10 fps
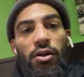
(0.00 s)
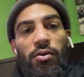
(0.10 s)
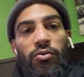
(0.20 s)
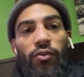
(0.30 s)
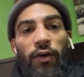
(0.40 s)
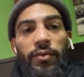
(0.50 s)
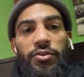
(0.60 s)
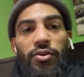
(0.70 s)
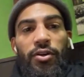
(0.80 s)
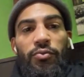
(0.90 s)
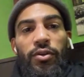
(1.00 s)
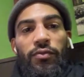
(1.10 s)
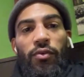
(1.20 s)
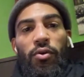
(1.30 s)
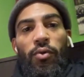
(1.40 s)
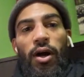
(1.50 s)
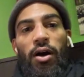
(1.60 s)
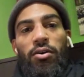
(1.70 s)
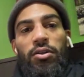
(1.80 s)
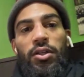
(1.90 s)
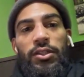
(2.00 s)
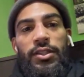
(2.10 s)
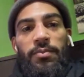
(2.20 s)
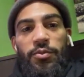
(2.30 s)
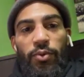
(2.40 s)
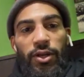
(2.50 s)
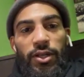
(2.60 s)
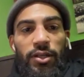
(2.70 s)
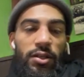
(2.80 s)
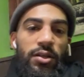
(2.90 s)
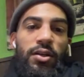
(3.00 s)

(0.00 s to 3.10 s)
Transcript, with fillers: who I've been training with for a while. His name is Brendan.